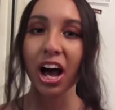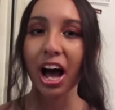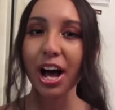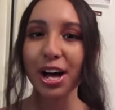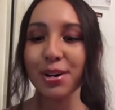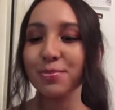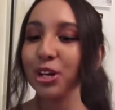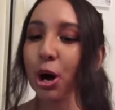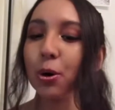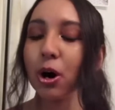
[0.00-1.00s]

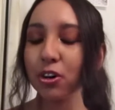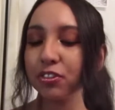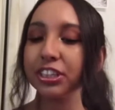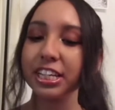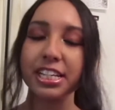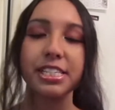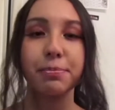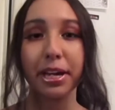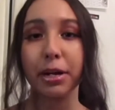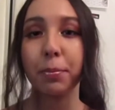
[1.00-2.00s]
go over these
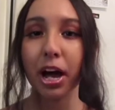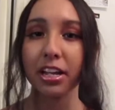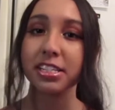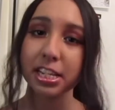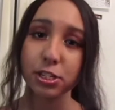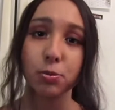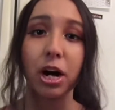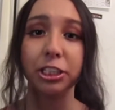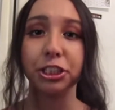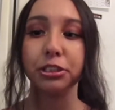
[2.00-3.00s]
makeup products and
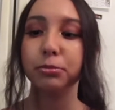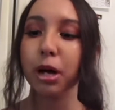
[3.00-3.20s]
swatch them.